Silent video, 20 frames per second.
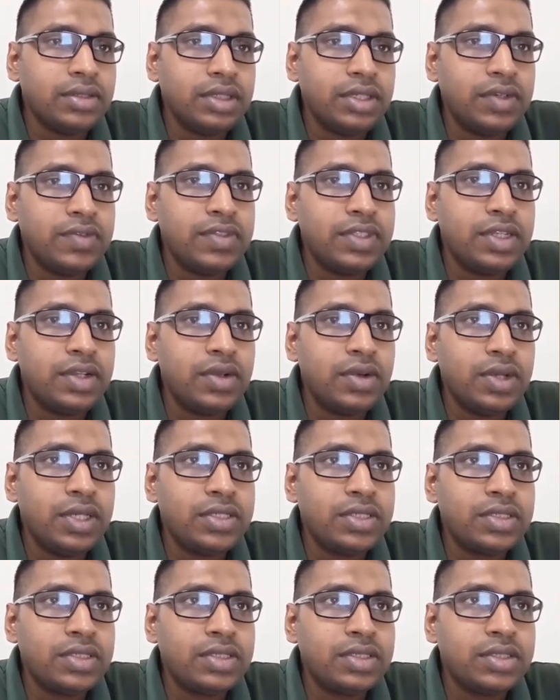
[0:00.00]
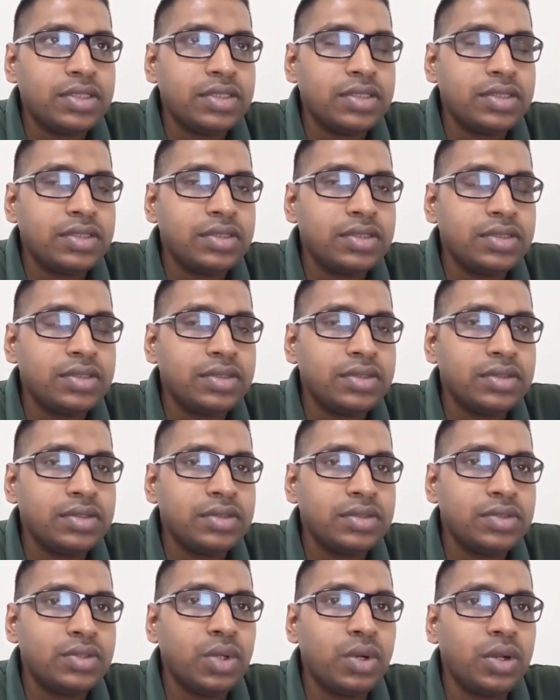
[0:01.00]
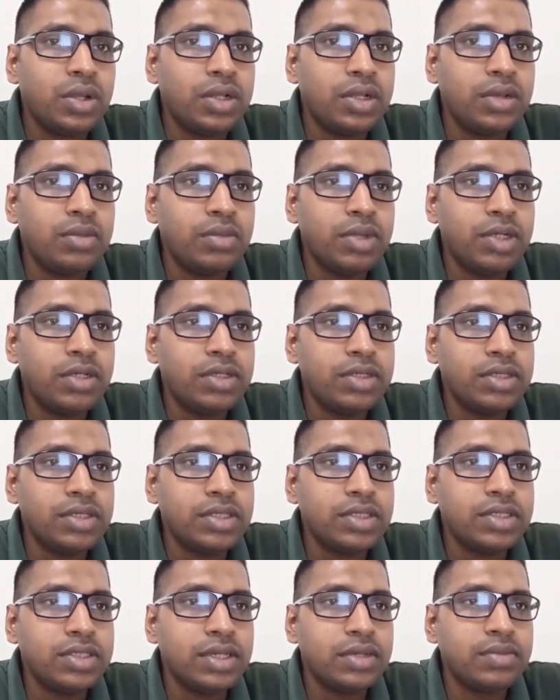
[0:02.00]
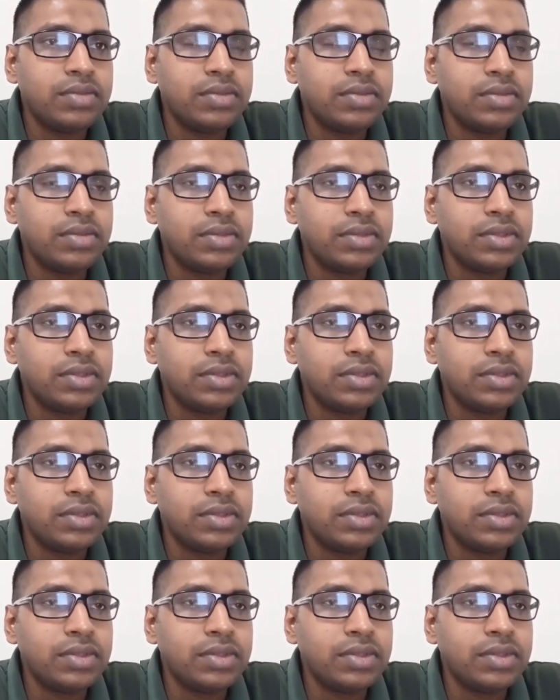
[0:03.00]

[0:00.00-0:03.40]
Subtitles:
gives the lowest total number in system.